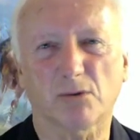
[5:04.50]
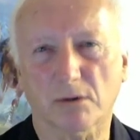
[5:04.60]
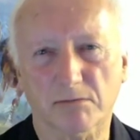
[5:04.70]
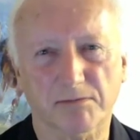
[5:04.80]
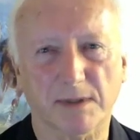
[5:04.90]

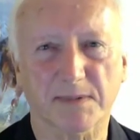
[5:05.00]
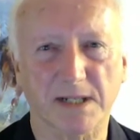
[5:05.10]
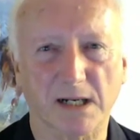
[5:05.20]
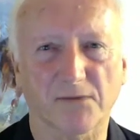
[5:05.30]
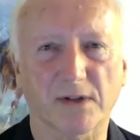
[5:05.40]
or perhaps
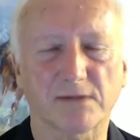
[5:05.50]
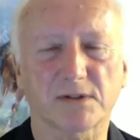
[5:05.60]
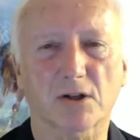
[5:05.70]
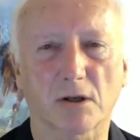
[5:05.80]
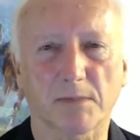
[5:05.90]
second favourite
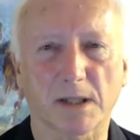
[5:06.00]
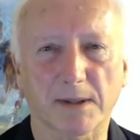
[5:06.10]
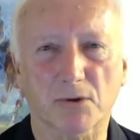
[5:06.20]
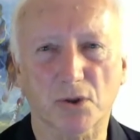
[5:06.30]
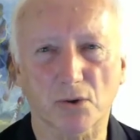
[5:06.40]
is going to be
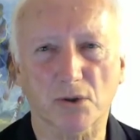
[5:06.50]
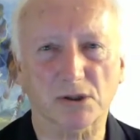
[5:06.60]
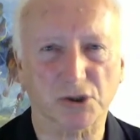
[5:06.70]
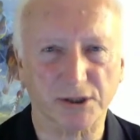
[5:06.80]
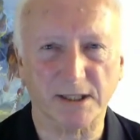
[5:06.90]
about 2 to
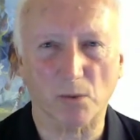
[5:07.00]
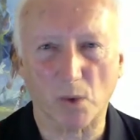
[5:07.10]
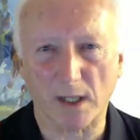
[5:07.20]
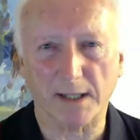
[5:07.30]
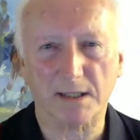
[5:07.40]
3 to
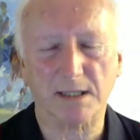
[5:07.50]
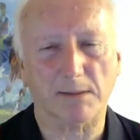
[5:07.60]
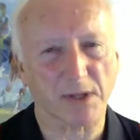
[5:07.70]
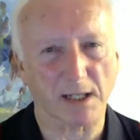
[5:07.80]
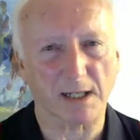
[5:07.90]
1,
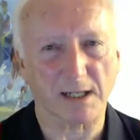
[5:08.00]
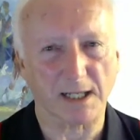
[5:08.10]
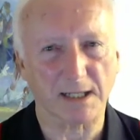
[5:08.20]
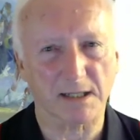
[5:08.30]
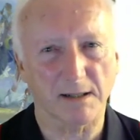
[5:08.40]
something like
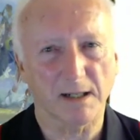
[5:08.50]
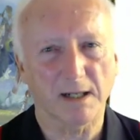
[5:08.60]
that.